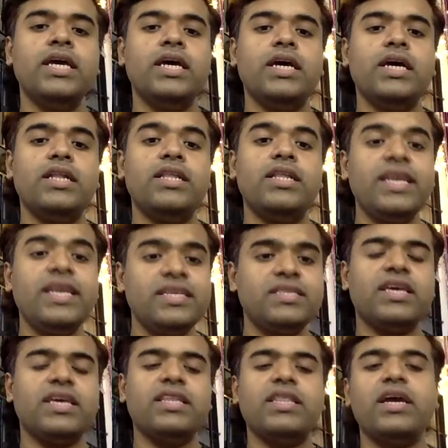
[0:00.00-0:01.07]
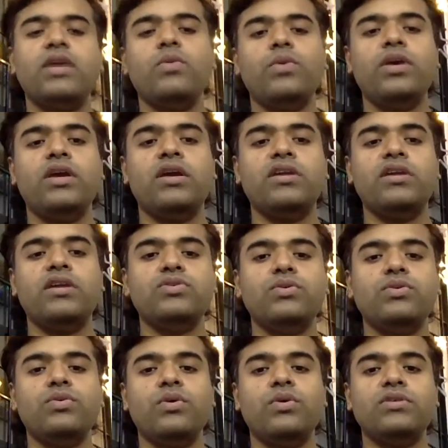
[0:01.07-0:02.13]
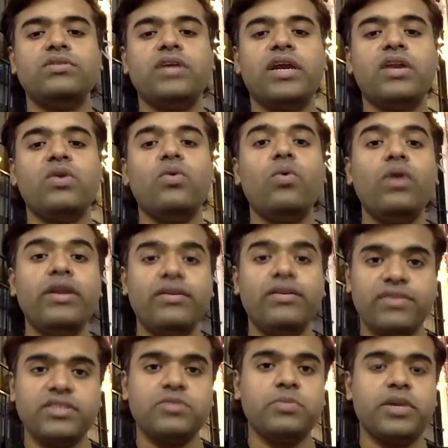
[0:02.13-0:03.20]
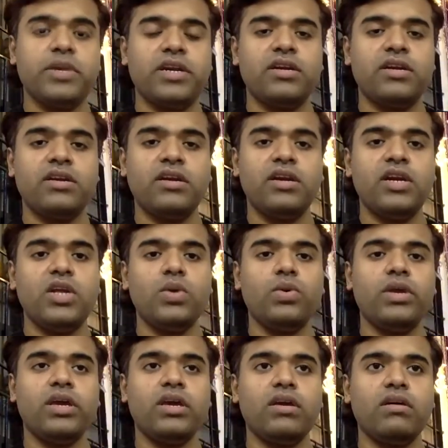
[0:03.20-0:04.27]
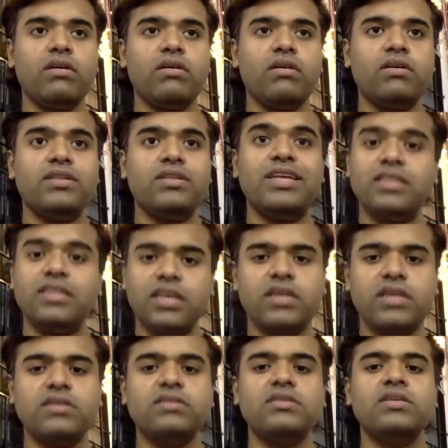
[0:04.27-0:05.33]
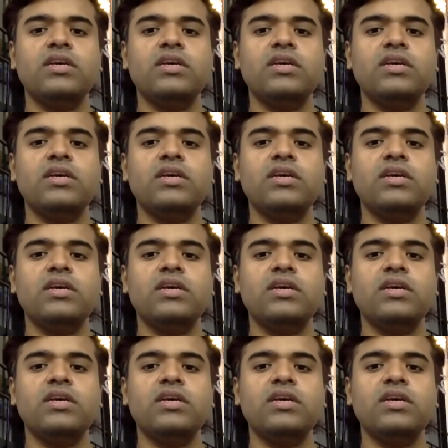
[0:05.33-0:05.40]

The next thing that we understood was that gold investment during Dhanteras